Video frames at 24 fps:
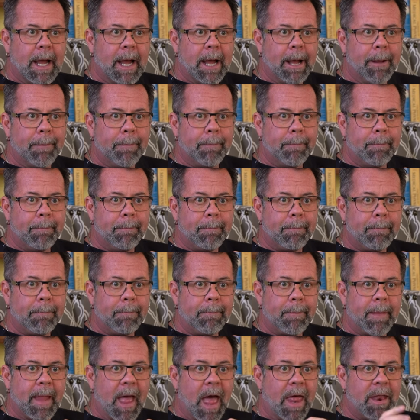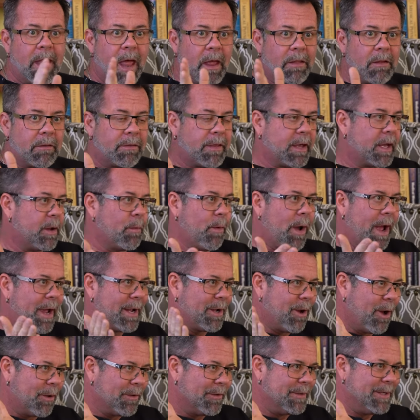Um, another thing and
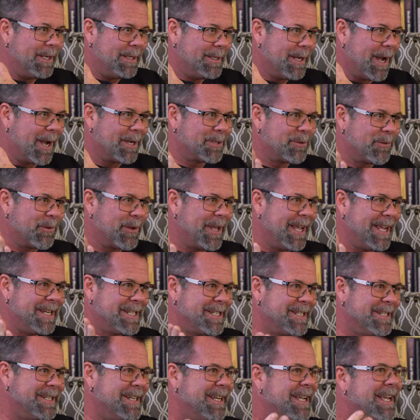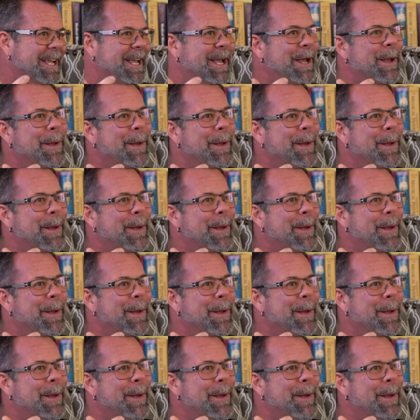why I call it detoxification.